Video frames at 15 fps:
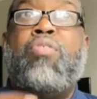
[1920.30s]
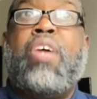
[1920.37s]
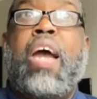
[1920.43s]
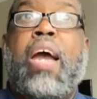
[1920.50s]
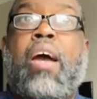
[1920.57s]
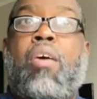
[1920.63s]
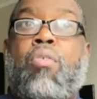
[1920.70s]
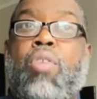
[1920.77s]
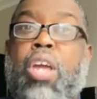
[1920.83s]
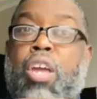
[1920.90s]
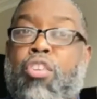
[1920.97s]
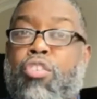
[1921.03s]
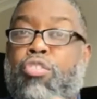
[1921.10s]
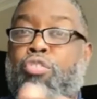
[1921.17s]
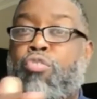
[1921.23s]
down
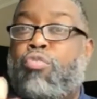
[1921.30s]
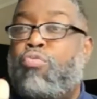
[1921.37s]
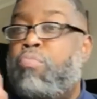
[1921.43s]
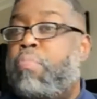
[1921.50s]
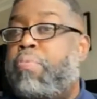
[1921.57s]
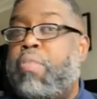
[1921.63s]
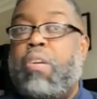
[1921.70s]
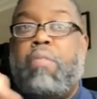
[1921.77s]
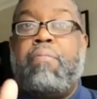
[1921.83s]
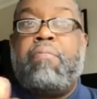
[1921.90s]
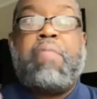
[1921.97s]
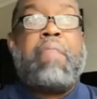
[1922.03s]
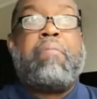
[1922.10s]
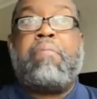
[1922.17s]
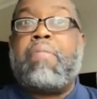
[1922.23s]
in a group of
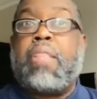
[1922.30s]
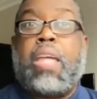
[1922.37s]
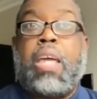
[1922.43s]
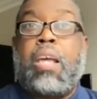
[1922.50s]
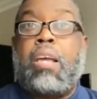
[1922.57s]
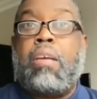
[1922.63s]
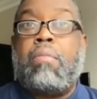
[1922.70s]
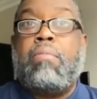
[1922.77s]
50.